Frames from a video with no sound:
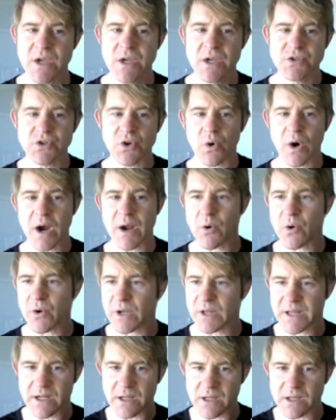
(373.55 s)
So I wrote
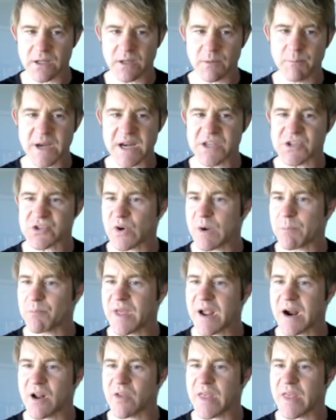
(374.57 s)
a little mini script there